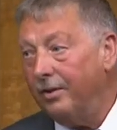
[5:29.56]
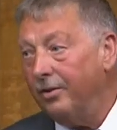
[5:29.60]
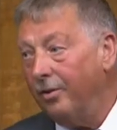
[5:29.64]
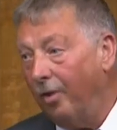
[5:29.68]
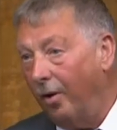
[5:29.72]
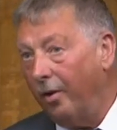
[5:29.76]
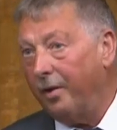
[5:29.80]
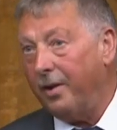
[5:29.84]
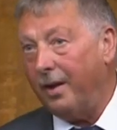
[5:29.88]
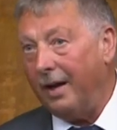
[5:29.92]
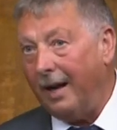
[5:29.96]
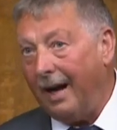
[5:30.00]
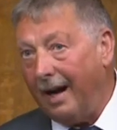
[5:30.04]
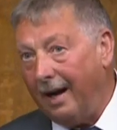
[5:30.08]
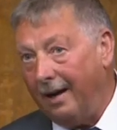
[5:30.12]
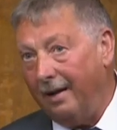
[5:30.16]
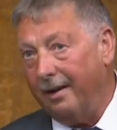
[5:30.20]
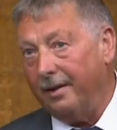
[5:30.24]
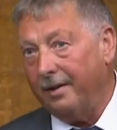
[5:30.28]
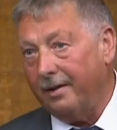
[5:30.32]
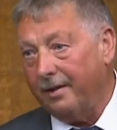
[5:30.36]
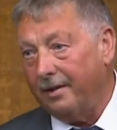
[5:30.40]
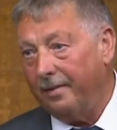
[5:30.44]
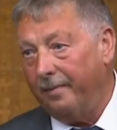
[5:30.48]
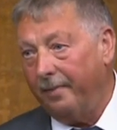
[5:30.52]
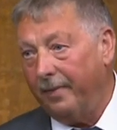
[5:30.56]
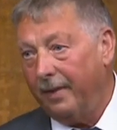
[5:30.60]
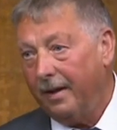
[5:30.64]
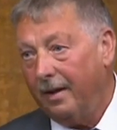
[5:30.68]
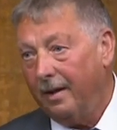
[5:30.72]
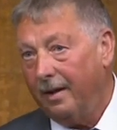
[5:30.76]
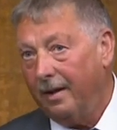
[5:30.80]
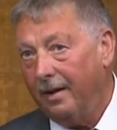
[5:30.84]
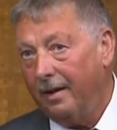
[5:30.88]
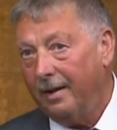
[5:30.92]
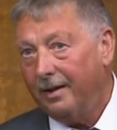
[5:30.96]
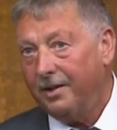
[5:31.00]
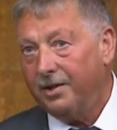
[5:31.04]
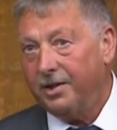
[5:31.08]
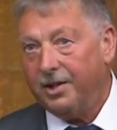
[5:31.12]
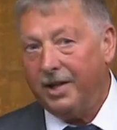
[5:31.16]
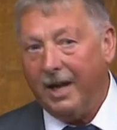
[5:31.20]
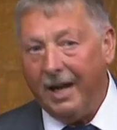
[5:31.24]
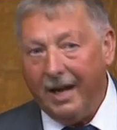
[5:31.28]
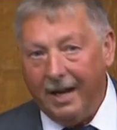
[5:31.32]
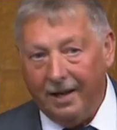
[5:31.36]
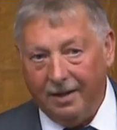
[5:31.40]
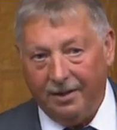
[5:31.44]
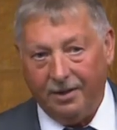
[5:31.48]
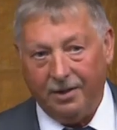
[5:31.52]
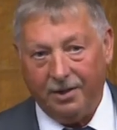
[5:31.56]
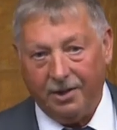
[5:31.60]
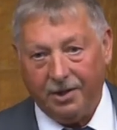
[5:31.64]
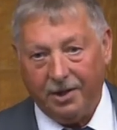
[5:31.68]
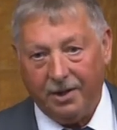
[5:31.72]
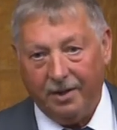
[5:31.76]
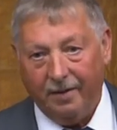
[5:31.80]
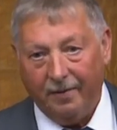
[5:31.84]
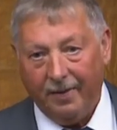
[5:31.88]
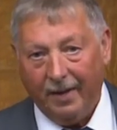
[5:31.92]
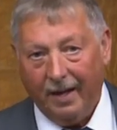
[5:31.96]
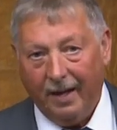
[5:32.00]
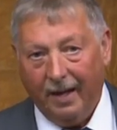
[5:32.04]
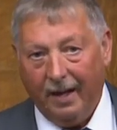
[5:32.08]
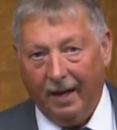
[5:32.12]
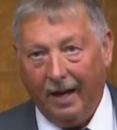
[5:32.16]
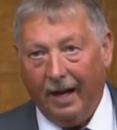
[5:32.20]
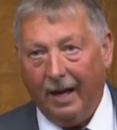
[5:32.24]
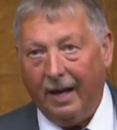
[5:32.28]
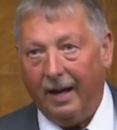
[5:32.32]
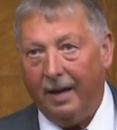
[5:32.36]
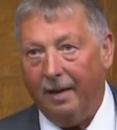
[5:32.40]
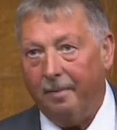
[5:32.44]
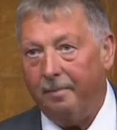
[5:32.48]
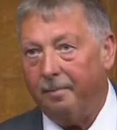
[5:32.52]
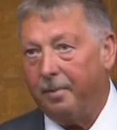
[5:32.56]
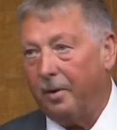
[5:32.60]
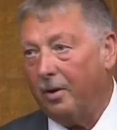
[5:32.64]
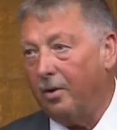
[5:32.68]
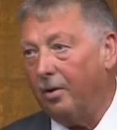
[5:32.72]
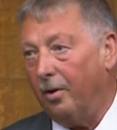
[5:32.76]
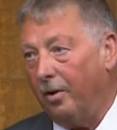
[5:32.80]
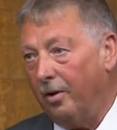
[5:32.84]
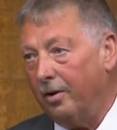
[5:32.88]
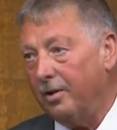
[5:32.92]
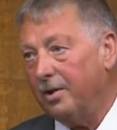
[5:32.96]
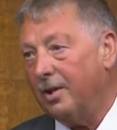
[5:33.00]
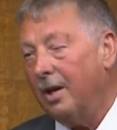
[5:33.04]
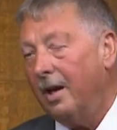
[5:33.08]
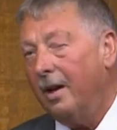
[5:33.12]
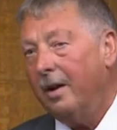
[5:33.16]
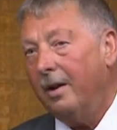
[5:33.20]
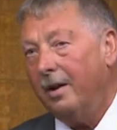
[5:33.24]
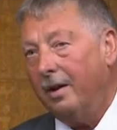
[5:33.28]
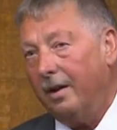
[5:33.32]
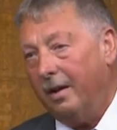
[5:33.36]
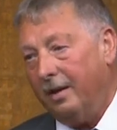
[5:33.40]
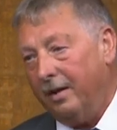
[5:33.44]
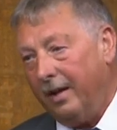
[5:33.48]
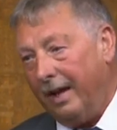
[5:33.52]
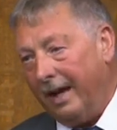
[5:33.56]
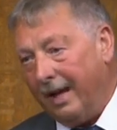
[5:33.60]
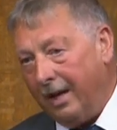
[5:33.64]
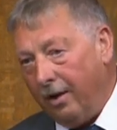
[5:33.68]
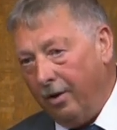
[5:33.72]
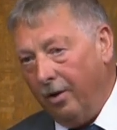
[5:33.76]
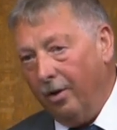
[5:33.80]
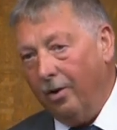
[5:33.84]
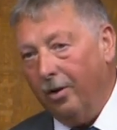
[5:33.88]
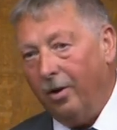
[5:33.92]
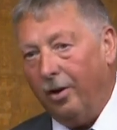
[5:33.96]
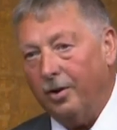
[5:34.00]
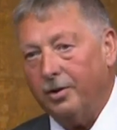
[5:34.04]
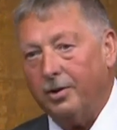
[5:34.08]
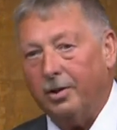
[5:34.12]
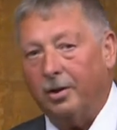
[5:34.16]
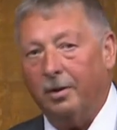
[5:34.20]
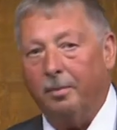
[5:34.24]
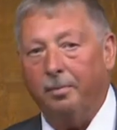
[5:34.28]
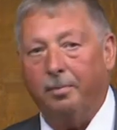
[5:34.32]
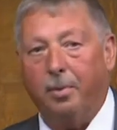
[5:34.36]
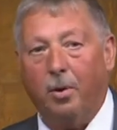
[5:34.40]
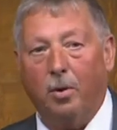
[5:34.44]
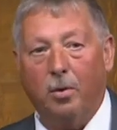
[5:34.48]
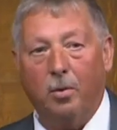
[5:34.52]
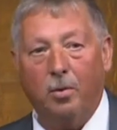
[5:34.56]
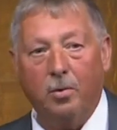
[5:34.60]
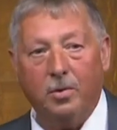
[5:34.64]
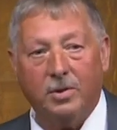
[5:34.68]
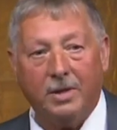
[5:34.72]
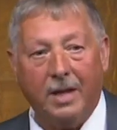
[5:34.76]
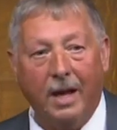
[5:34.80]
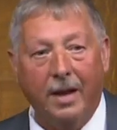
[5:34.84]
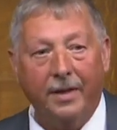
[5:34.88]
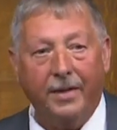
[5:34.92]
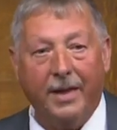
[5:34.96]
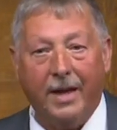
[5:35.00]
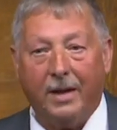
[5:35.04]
in Northern Ireland change because EU laws are imposed,